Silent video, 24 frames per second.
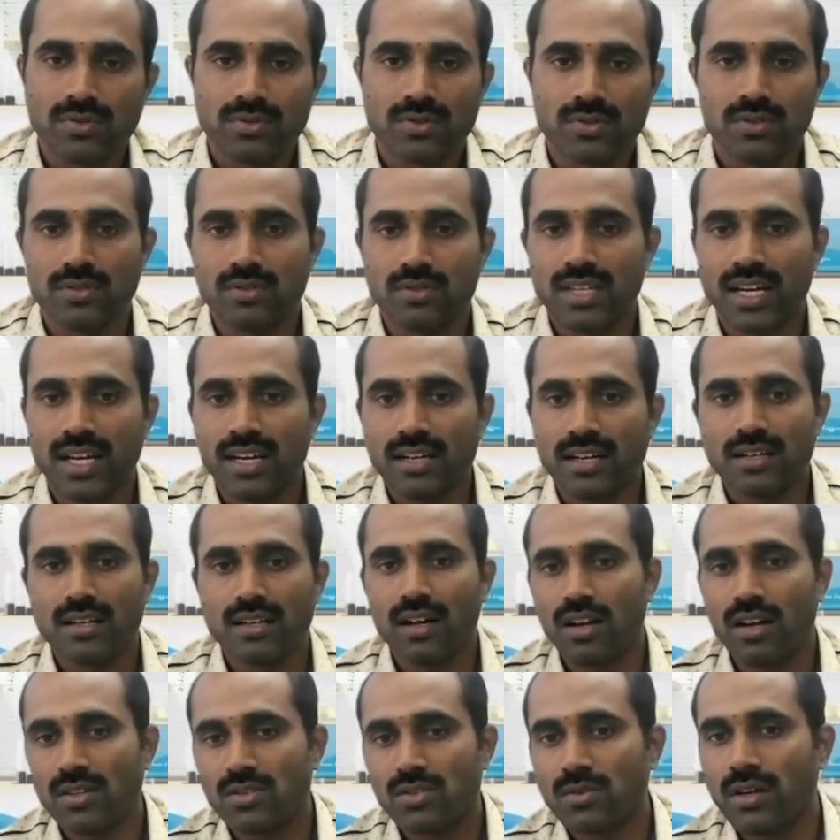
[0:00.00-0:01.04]
So that
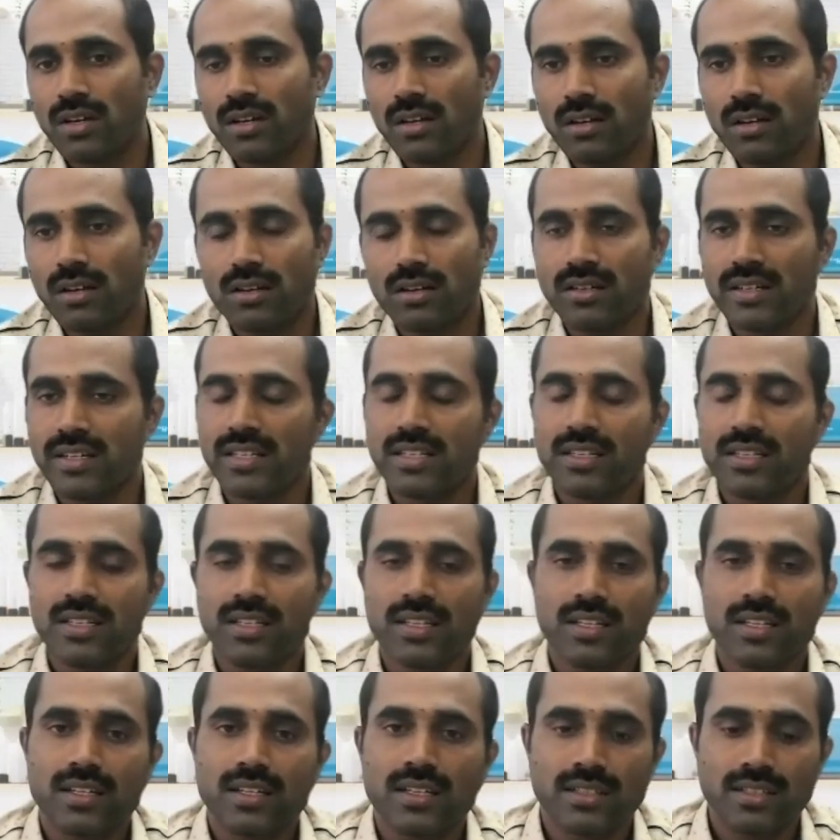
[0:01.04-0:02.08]
also I learned it,
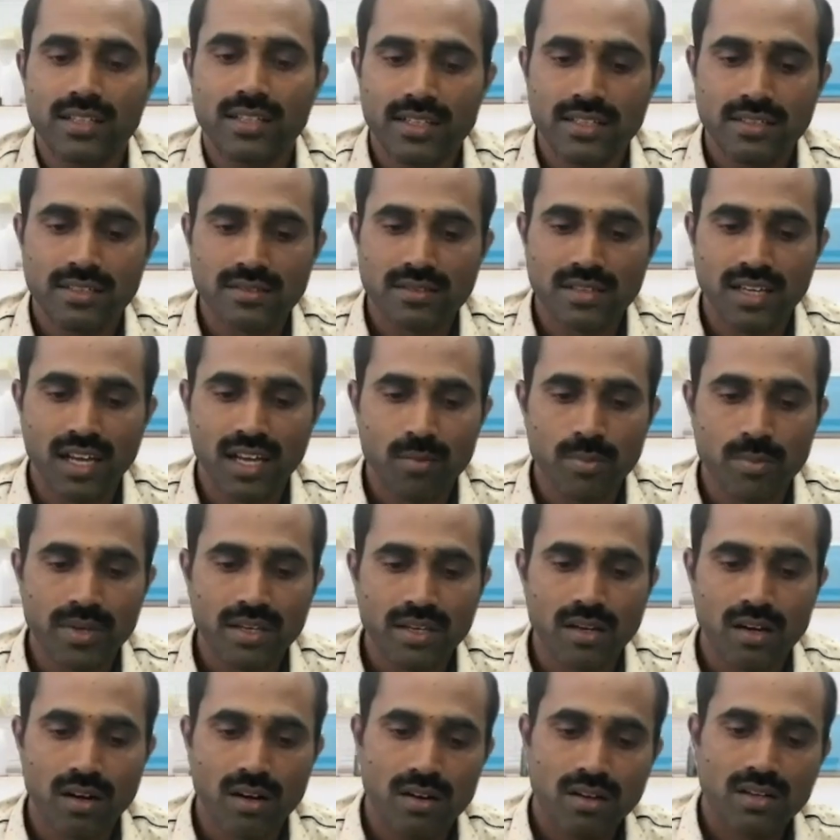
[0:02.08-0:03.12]
that is helping
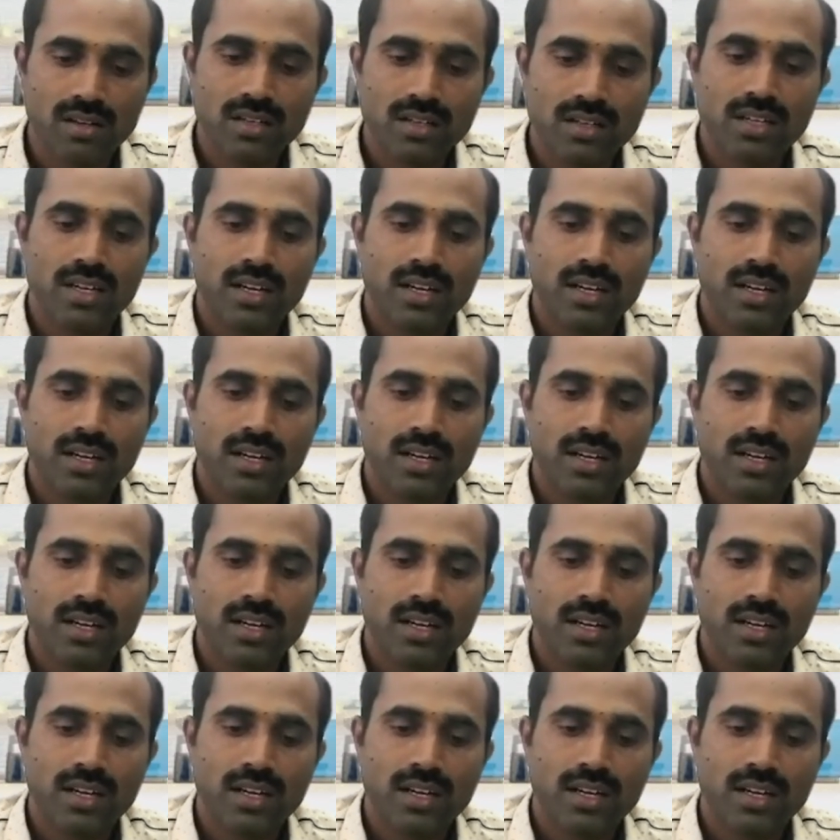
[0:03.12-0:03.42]
a lot.